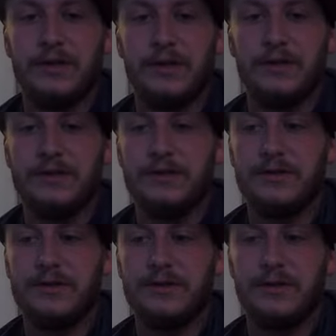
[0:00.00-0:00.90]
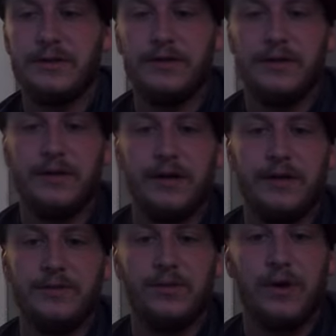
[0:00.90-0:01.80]
I
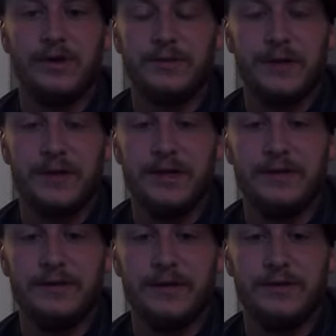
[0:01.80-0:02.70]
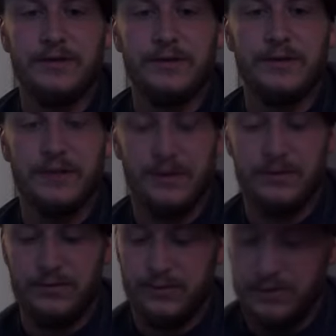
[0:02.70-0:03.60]
have to wash my hands afterwards, and I don't want